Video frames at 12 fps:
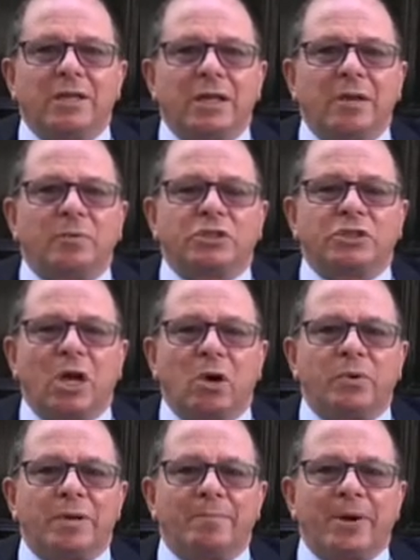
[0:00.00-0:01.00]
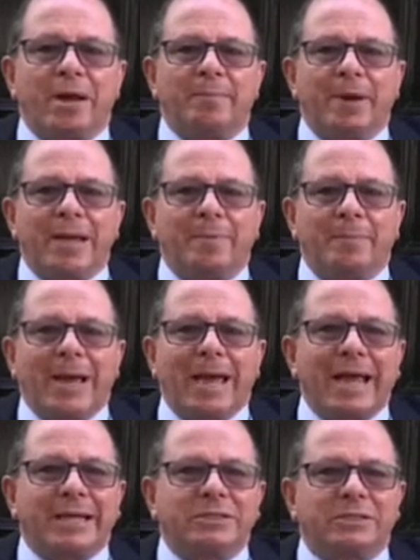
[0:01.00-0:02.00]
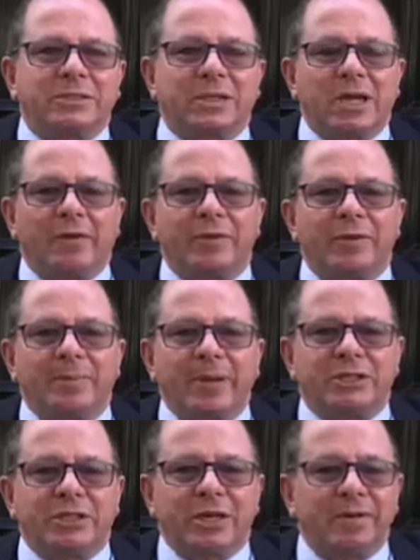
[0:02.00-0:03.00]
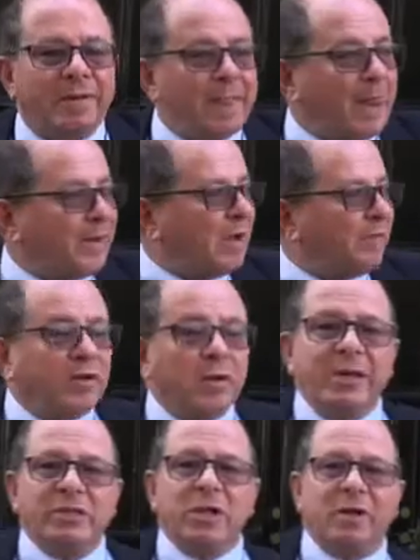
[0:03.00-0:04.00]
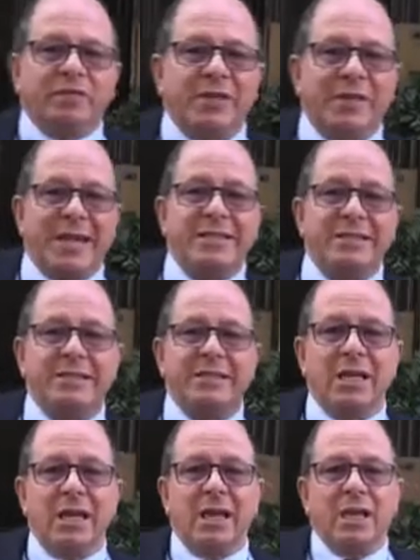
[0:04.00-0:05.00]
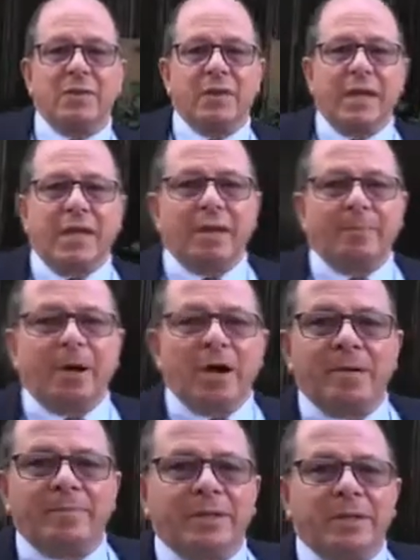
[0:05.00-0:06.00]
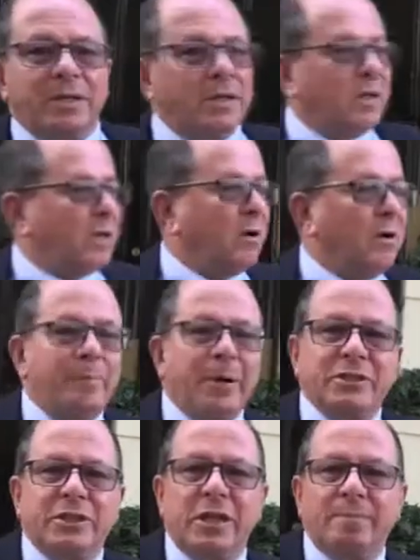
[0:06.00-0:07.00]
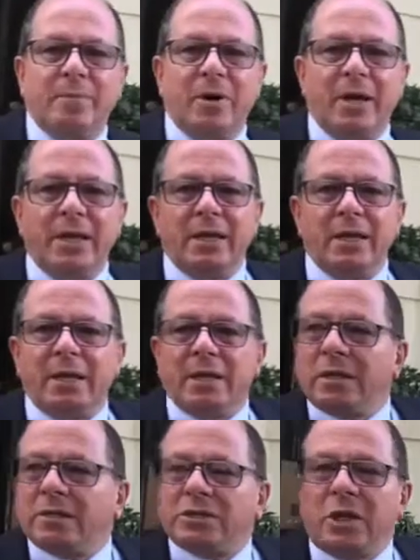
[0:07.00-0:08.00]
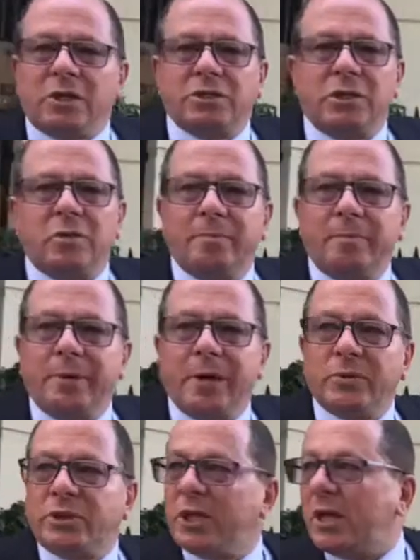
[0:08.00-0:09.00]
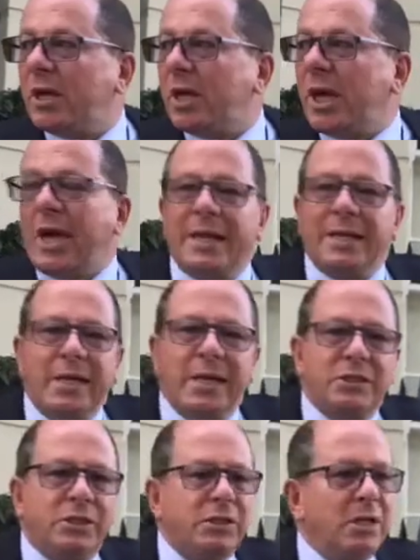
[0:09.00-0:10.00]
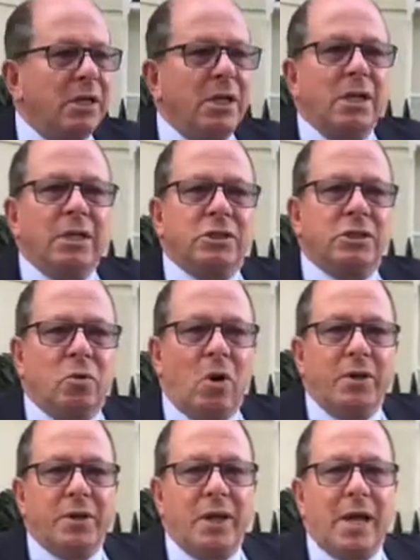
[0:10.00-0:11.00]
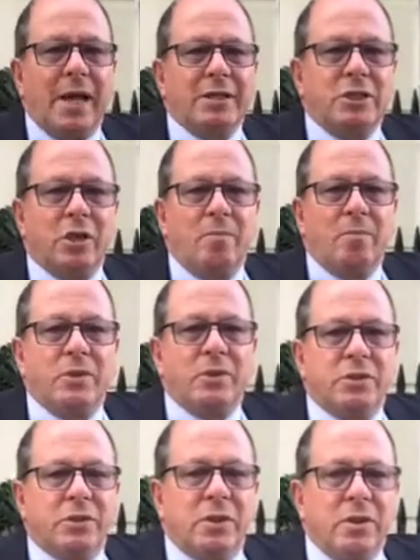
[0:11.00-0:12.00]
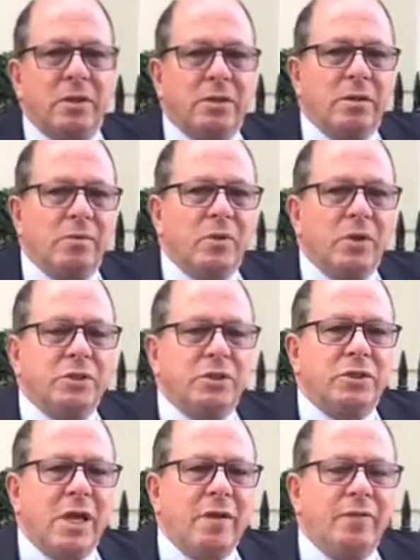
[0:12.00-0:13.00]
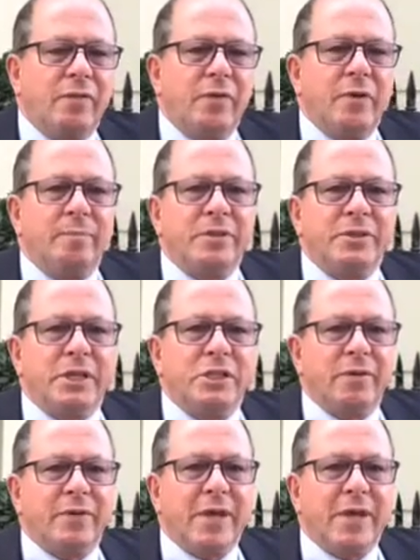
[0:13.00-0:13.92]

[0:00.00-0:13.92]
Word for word: It was sold in brown paper bags to cover the picture. Now, a few weeks after this, the apartment got busted by Sergeant Norman Pilcher and his squad, and John was was done for possession of